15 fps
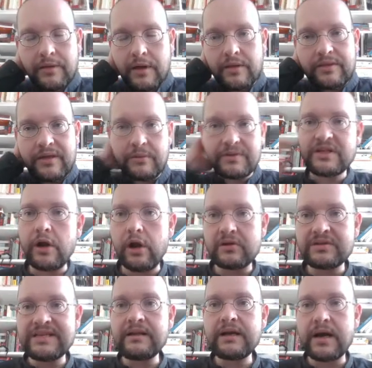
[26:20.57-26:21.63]
there was a
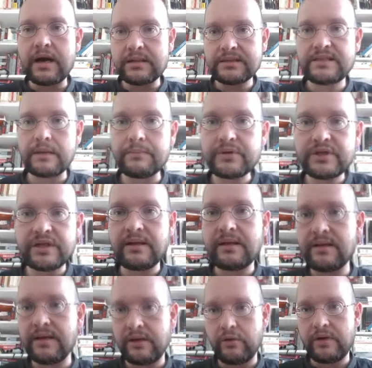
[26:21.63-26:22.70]
loss in consumption in
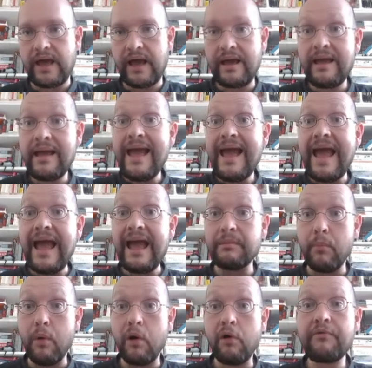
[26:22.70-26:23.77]
the UK and
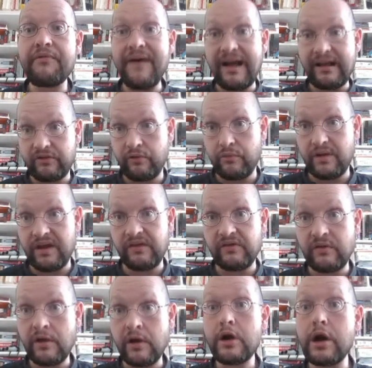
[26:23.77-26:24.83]
more factories
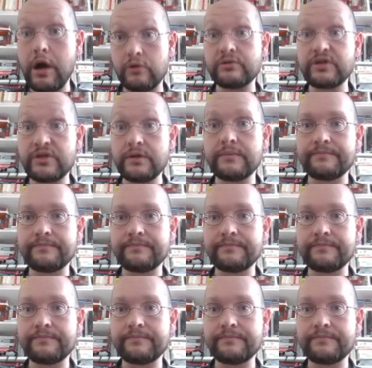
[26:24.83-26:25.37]
closed.